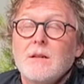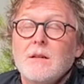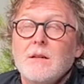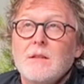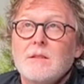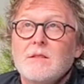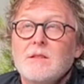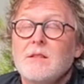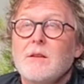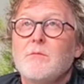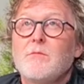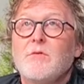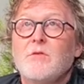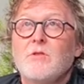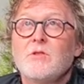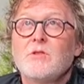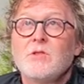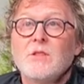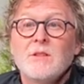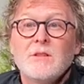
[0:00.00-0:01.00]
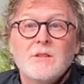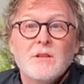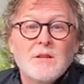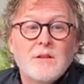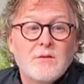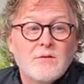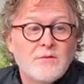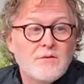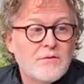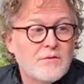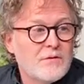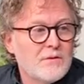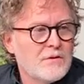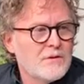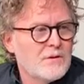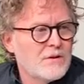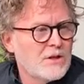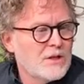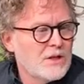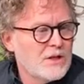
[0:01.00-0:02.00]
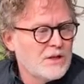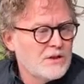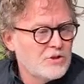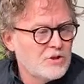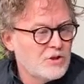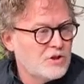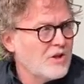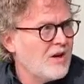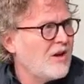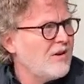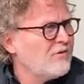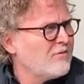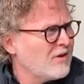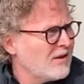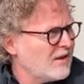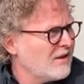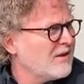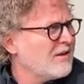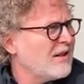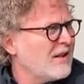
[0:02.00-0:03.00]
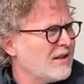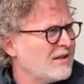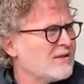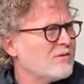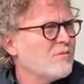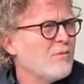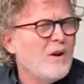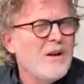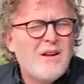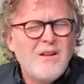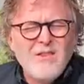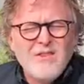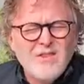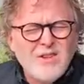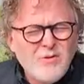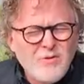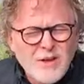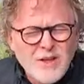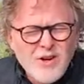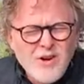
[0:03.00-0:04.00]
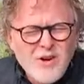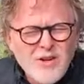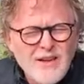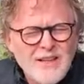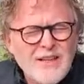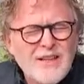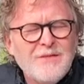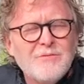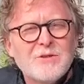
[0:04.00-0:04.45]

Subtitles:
subversion of genre as well going on in it,